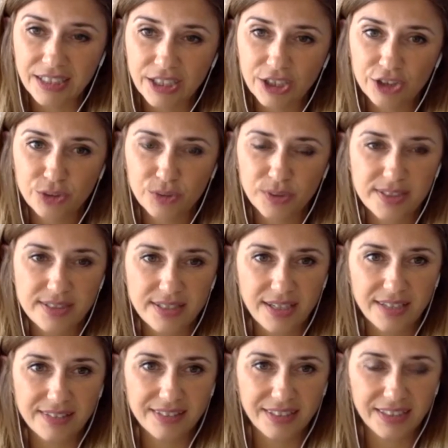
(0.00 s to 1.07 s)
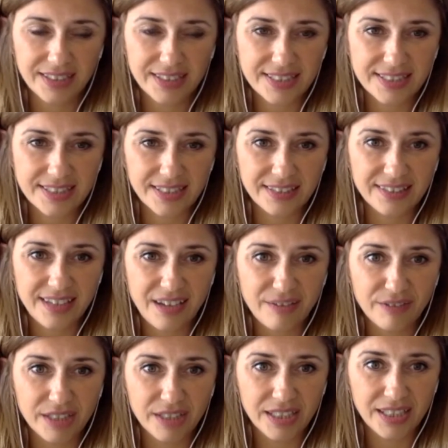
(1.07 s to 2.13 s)
to a certain extent, have
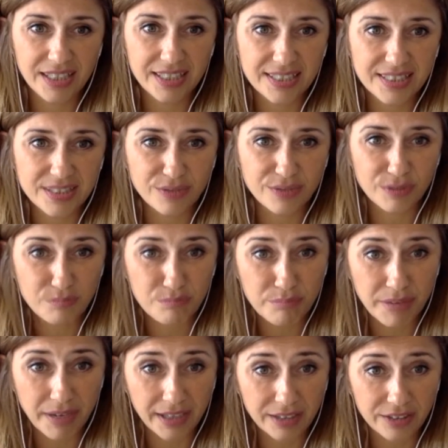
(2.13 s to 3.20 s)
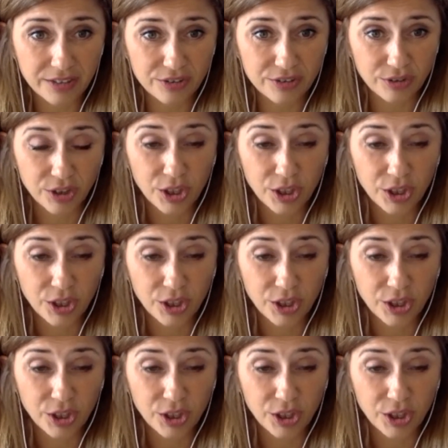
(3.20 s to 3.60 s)
a negative impact